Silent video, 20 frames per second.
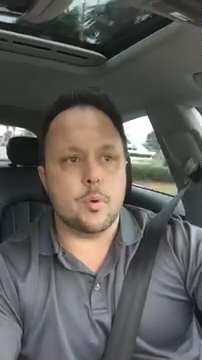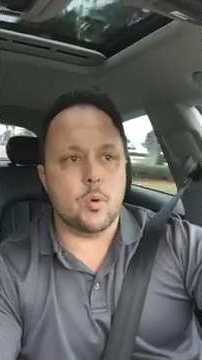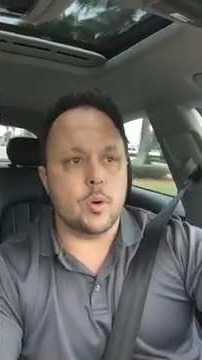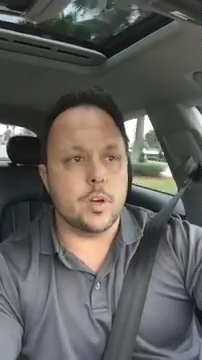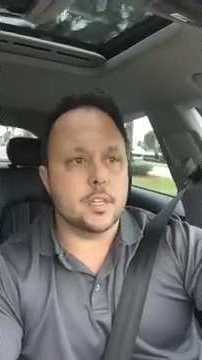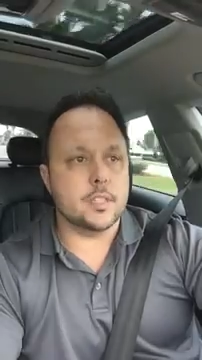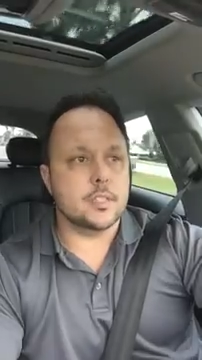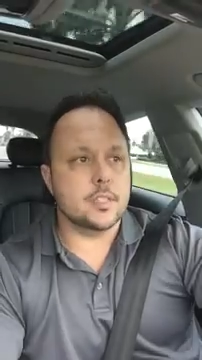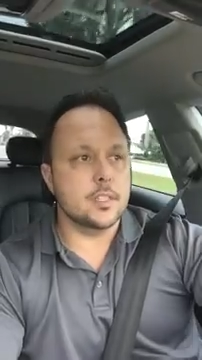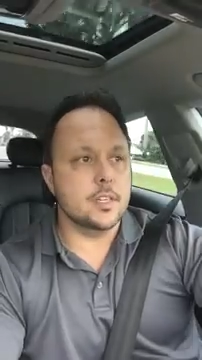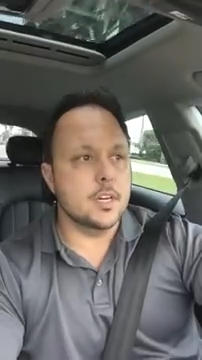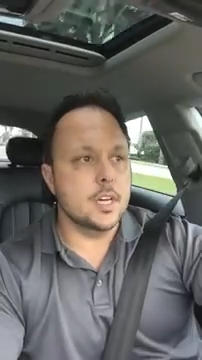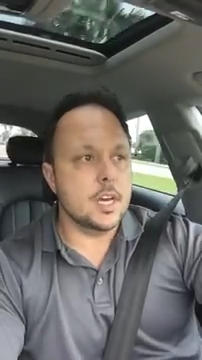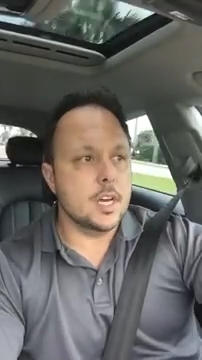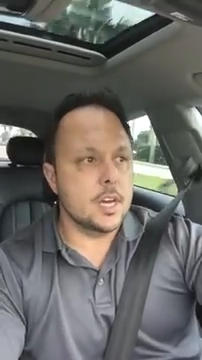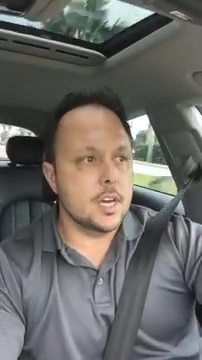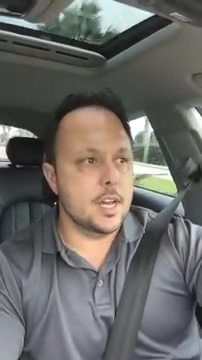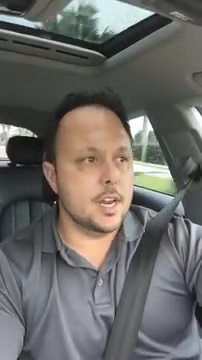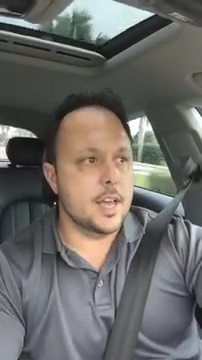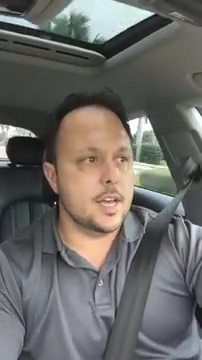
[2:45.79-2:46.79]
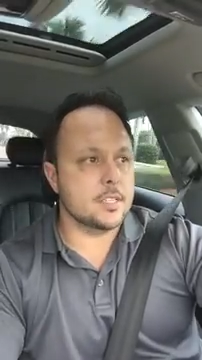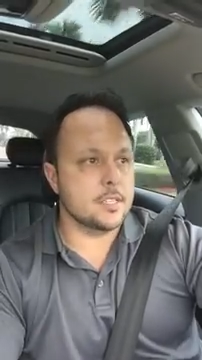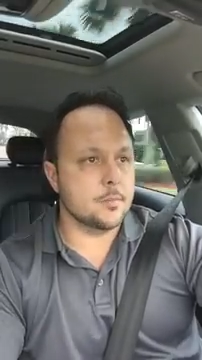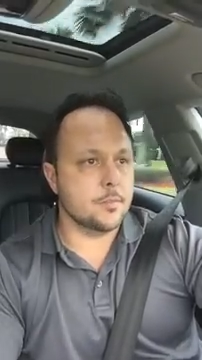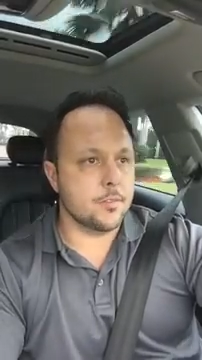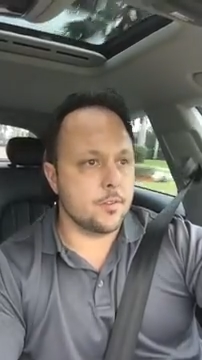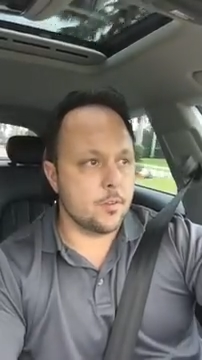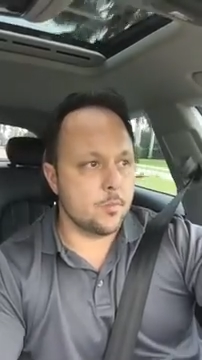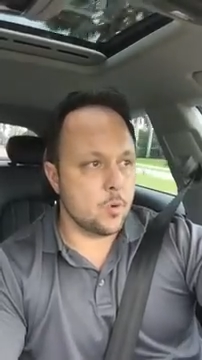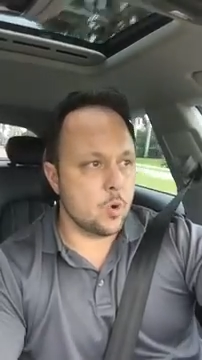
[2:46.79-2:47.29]
point and ask
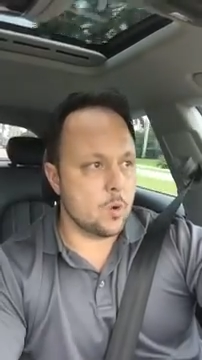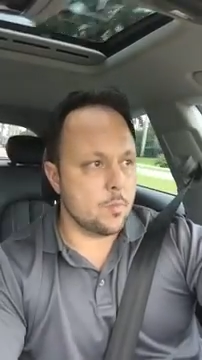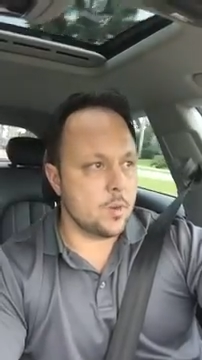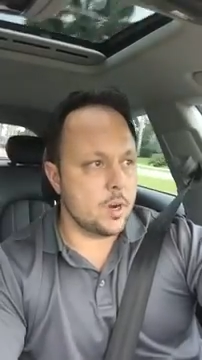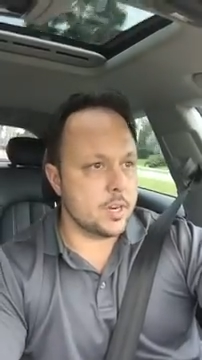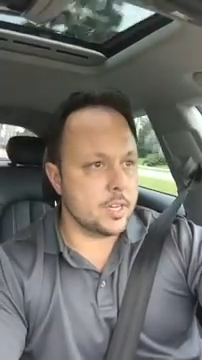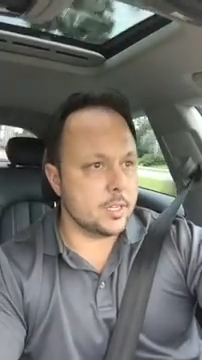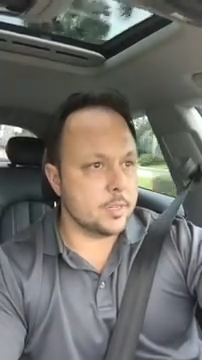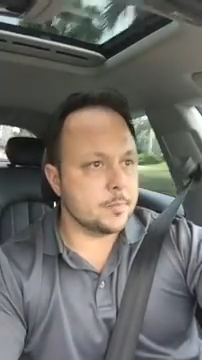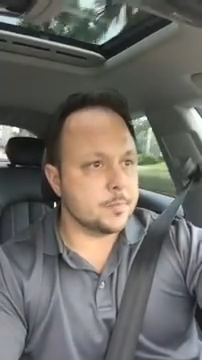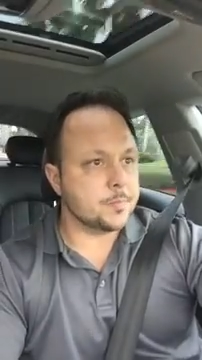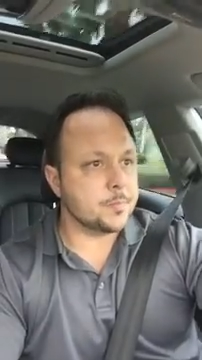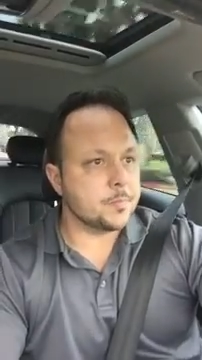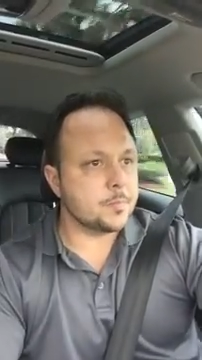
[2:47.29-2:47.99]
them for more money.